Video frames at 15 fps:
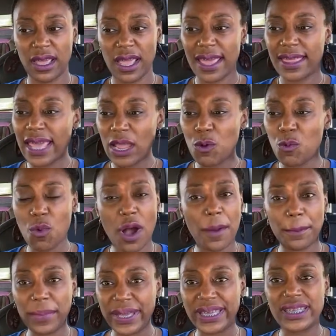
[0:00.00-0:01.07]
They want
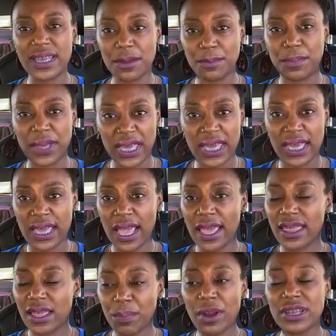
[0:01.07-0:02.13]
me to be
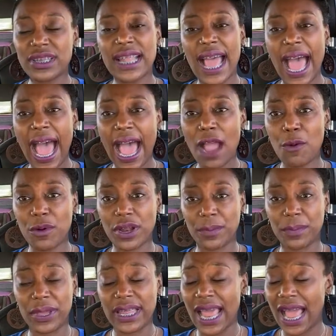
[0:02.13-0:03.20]
the person that I want to
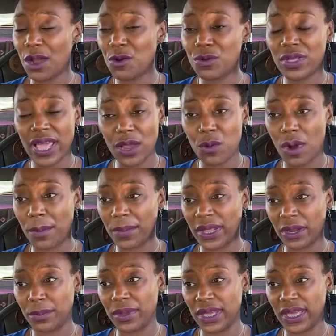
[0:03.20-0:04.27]
be, not who they want me to
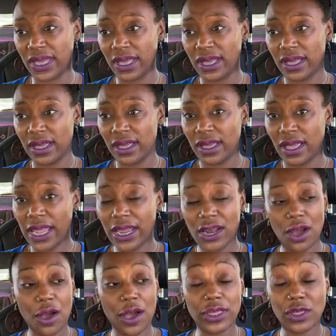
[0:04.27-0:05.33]
be.
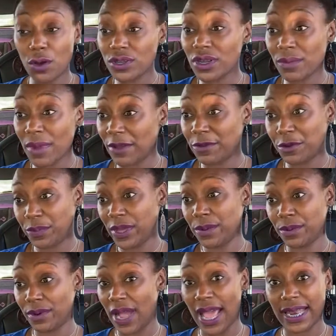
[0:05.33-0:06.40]
And those are my few
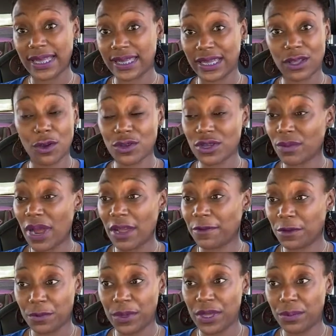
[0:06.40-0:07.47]
people. Honestly, those are my
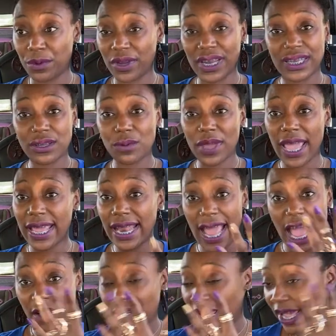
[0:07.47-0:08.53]
few people. And it's okay to
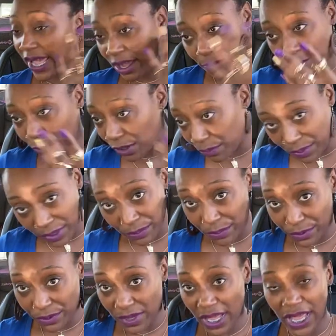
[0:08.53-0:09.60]
have a handful of people.